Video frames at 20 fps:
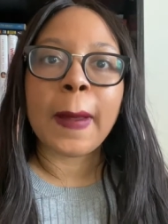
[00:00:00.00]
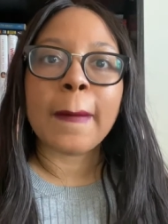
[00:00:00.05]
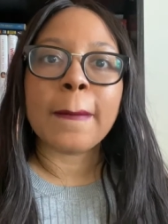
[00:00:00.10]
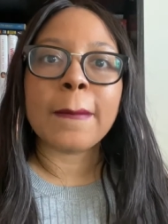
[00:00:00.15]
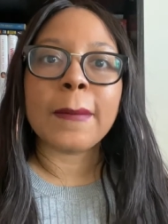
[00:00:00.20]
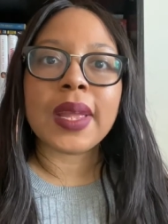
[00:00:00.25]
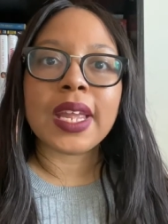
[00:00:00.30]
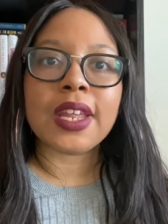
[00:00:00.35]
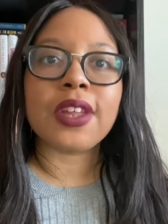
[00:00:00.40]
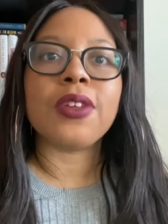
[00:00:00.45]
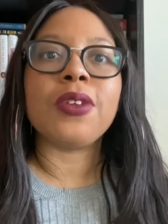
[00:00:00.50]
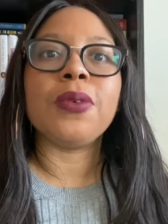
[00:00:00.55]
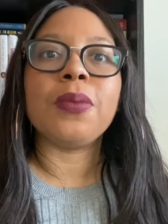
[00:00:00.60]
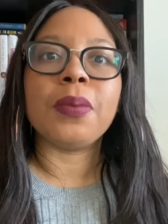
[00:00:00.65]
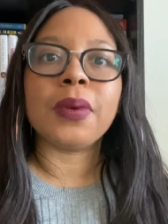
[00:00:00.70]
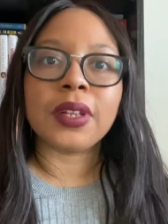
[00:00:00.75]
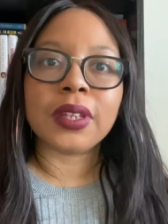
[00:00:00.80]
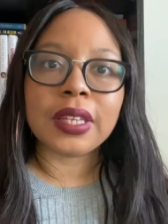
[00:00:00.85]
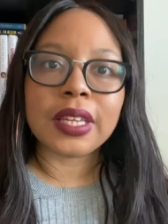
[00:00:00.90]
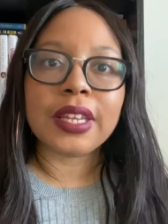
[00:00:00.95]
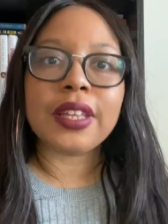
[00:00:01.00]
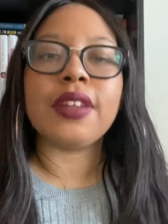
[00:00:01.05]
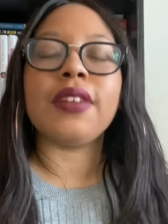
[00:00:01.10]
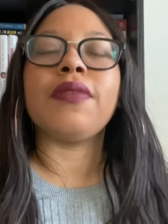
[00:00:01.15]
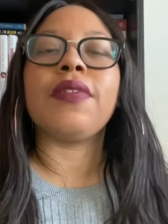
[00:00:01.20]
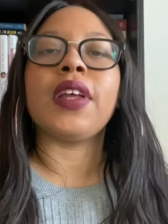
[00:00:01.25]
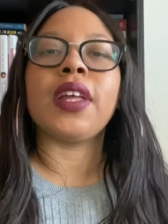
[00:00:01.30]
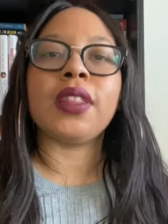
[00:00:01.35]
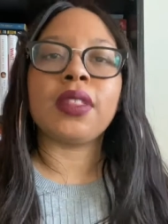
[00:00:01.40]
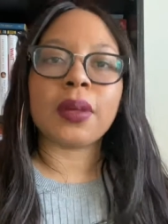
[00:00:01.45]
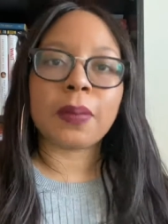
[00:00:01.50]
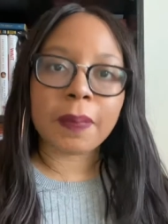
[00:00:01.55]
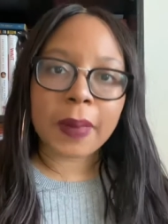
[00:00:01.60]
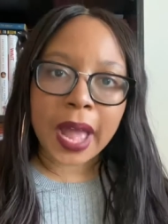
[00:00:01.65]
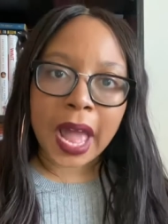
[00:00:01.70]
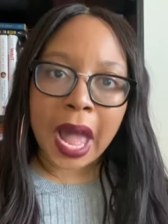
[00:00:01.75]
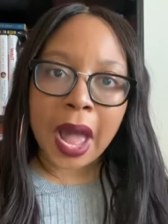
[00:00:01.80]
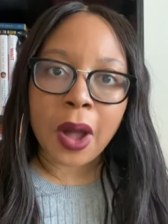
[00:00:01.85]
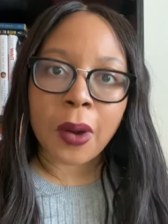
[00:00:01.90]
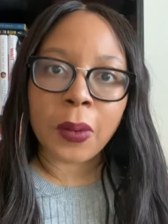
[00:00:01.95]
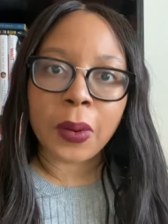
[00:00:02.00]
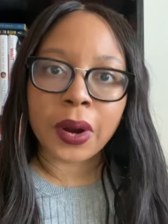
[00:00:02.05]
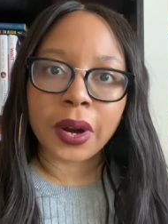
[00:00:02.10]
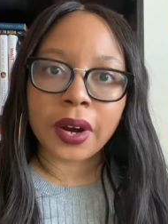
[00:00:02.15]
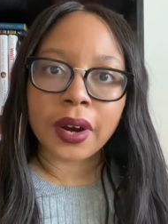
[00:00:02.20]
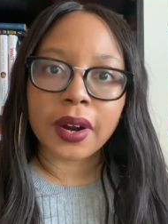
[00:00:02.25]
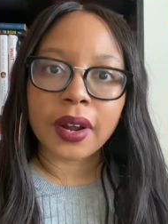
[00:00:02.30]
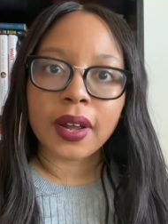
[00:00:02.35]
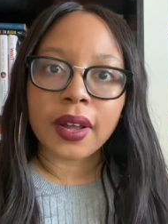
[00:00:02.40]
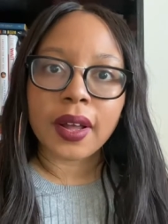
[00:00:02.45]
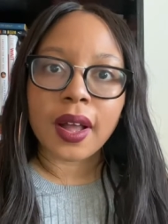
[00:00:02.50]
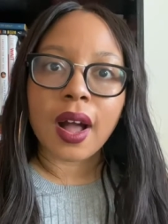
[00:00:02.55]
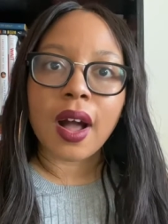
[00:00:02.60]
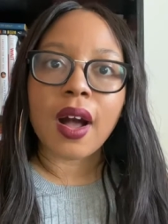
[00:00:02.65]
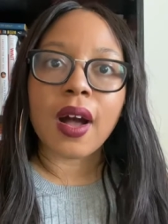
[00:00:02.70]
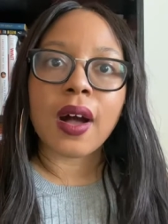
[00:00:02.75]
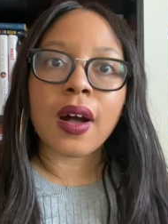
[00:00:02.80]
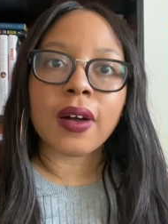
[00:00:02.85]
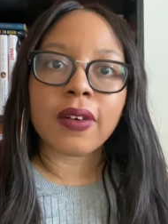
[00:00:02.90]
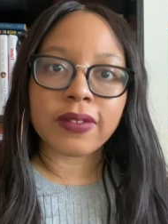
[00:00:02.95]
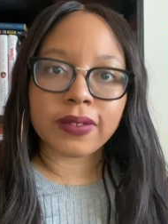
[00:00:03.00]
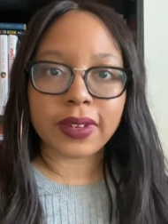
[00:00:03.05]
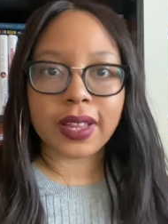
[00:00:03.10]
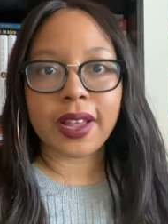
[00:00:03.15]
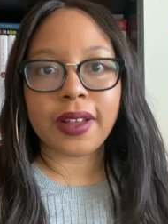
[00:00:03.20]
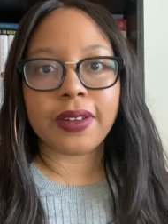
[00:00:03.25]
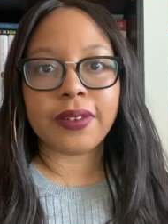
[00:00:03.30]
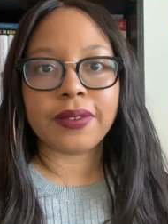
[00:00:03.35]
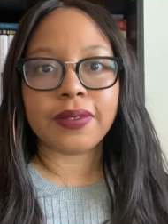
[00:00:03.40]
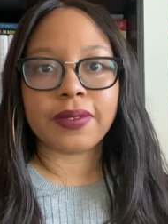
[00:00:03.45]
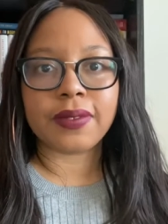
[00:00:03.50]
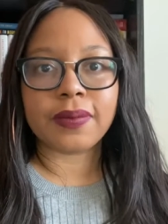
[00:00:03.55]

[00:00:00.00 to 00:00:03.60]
make you believe in the power of love.